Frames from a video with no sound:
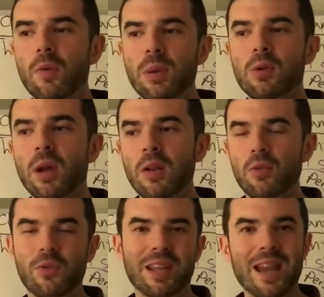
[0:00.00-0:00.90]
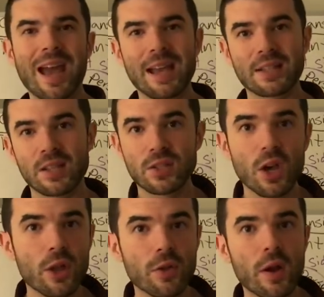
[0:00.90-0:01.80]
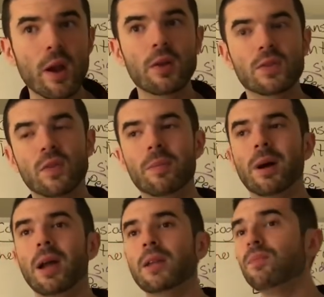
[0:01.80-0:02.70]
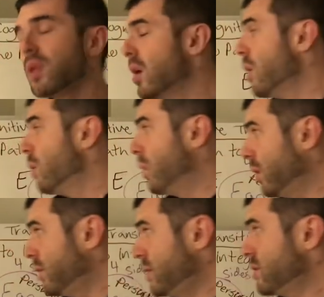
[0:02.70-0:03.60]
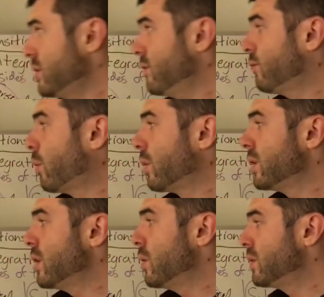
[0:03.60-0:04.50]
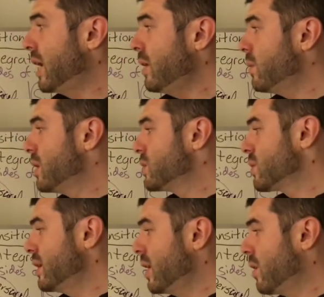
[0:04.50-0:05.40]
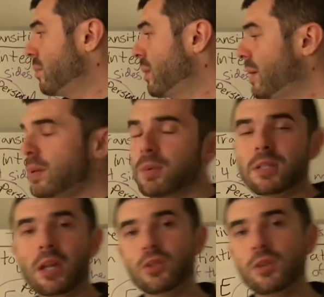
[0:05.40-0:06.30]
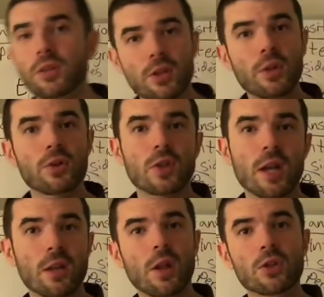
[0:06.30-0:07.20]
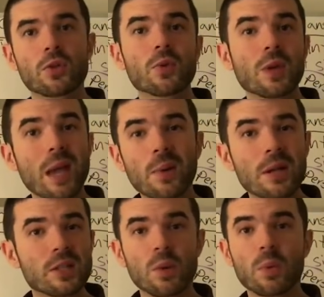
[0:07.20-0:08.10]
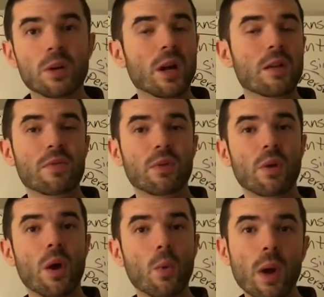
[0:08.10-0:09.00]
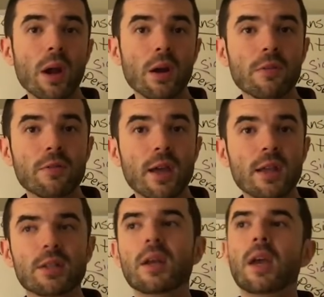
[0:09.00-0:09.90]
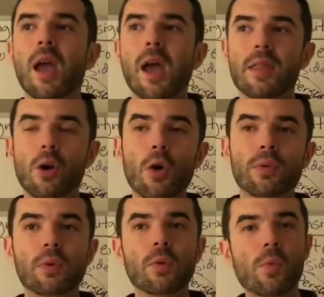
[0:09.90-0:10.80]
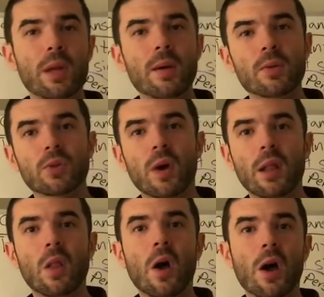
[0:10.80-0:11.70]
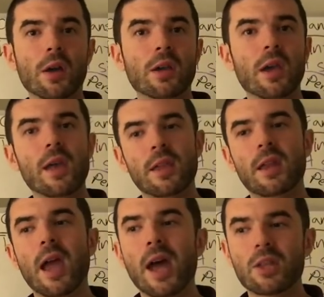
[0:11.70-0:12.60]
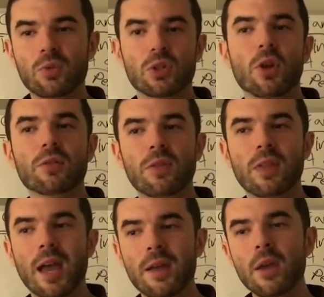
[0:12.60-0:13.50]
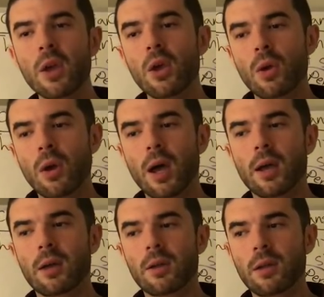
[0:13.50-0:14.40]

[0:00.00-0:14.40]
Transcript: it would be great if we could access other areas of our mind. Well, these are the four known gateways right now. Maybe potentially there's other psychological gateways that we're not even aware of yet, and then hopefully we'll be able to unlock, and then as a result of that, uh,